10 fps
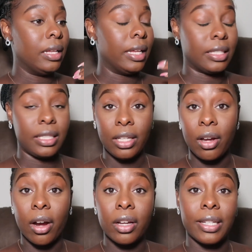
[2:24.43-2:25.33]
SD
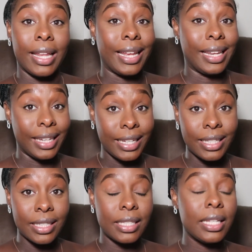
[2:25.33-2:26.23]
cards, you gotta get
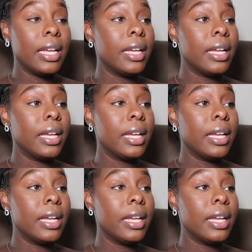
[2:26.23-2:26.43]
lens,